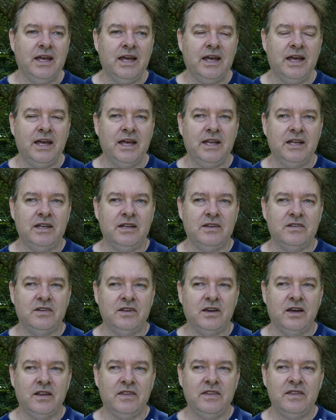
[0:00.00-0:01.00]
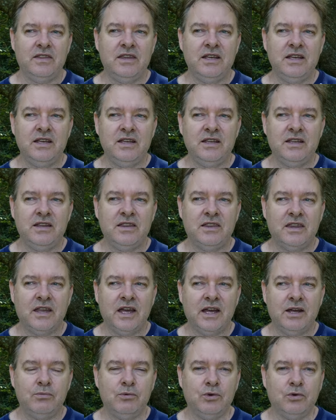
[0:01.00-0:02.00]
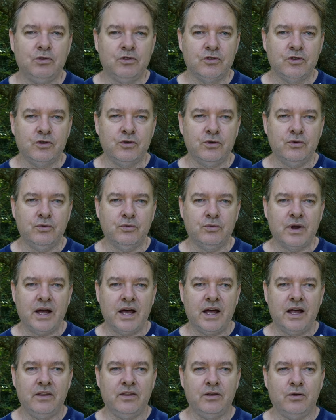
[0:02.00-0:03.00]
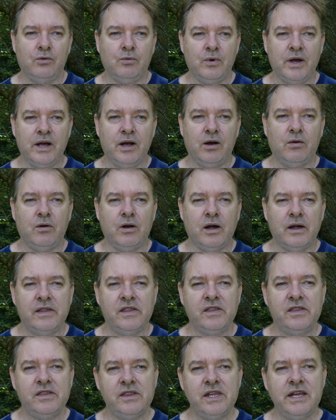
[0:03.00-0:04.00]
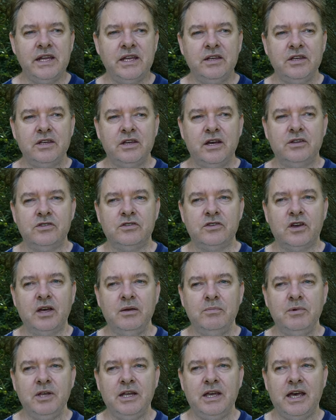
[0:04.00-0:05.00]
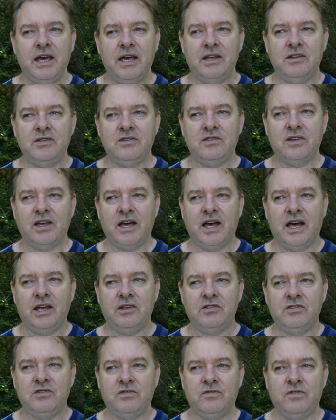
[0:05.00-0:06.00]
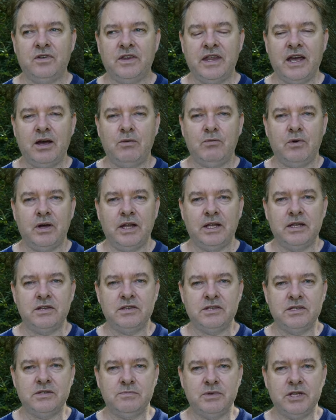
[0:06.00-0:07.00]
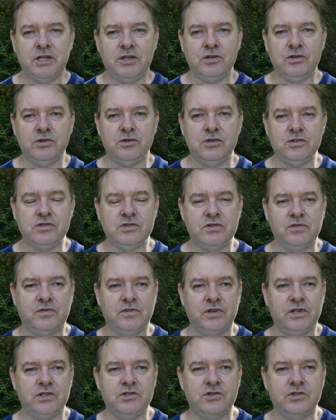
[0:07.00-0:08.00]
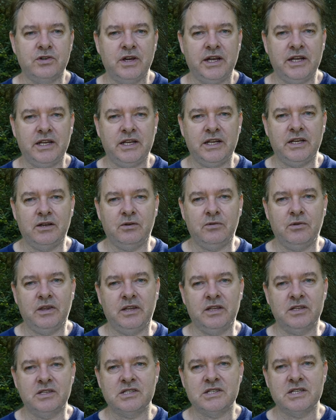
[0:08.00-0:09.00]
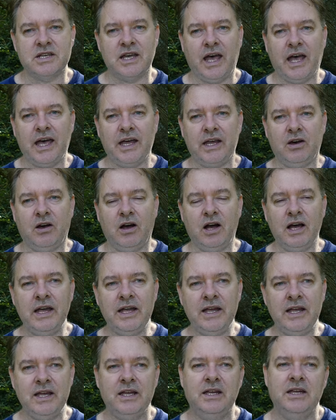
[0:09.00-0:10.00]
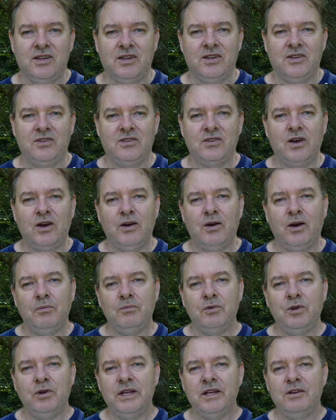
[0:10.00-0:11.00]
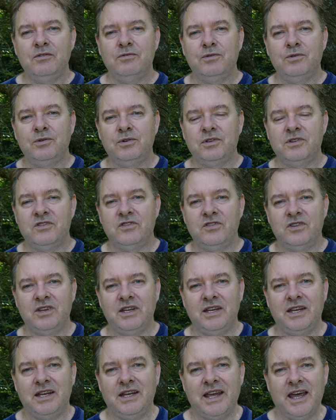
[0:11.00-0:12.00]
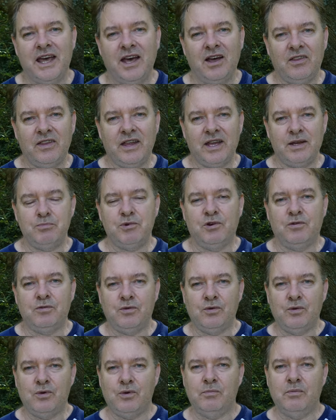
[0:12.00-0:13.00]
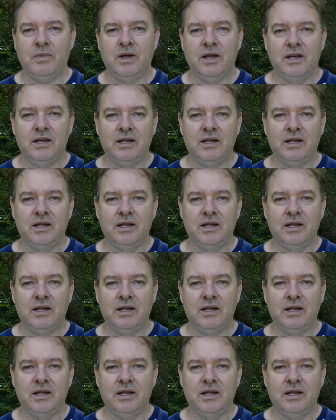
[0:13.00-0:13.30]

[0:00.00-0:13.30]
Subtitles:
And I think they will do rather well. I think Adobe has asked for that one to be used for training with its AI. So I'm looking forward to seeing how they perform.